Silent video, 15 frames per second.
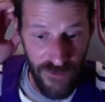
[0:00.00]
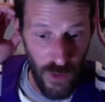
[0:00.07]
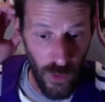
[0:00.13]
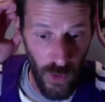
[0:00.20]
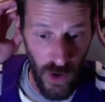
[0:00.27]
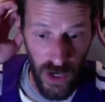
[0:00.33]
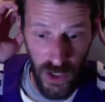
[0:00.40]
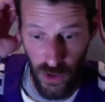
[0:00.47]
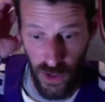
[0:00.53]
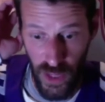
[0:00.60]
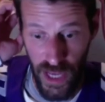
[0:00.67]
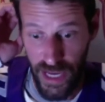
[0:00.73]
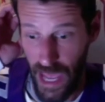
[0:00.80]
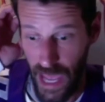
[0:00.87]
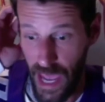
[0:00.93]
to work or
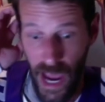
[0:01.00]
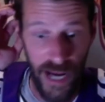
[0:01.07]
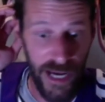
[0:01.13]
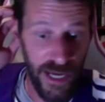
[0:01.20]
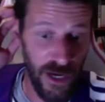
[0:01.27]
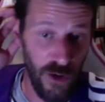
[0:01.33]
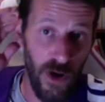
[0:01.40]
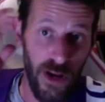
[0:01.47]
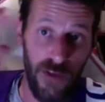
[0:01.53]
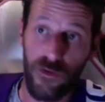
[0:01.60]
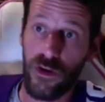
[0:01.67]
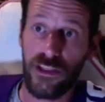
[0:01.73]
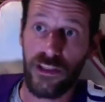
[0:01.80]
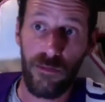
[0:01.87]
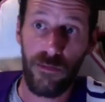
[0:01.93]
like hey i gotta get ready for
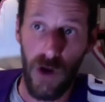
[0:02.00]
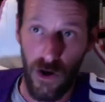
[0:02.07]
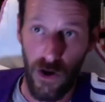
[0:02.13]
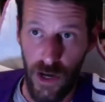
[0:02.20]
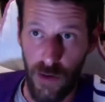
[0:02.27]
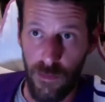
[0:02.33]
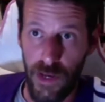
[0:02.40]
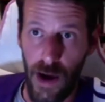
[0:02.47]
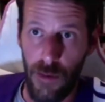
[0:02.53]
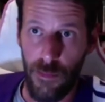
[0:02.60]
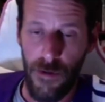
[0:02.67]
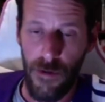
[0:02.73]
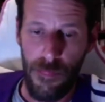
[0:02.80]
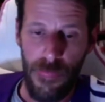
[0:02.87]
a seminar coming up